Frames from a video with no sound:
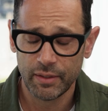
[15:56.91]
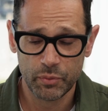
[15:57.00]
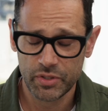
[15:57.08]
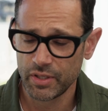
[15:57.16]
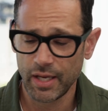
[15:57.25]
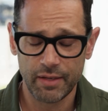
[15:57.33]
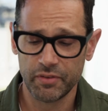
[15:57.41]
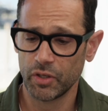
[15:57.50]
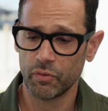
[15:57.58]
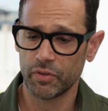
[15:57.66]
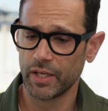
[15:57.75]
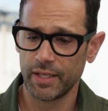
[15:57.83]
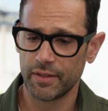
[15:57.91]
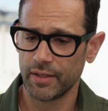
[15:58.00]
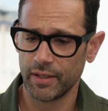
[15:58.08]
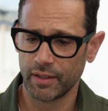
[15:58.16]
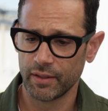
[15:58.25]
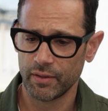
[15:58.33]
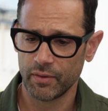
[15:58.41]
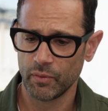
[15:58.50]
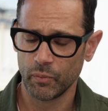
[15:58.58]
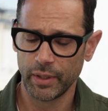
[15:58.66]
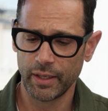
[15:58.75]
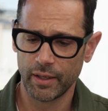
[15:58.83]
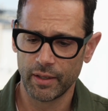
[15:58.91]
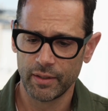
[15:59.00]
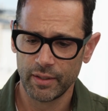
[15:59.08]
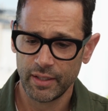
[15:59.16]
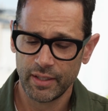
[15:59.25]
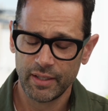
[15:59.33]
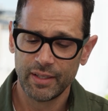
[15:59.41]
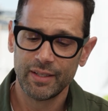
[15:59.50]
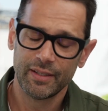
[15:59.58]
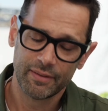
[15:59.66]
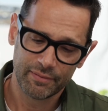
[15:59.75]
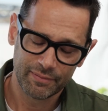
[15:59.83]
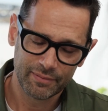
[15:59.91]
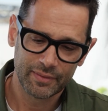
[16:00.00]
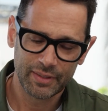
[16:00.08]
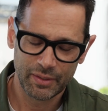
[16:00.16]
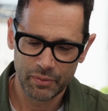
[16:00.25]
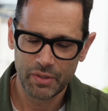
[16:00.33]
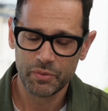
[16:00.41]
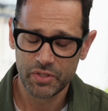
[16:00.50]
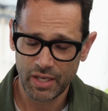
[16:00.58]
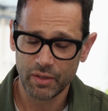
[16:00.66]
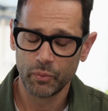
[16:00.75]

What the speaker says: was kind of an overnight thing where it was kind of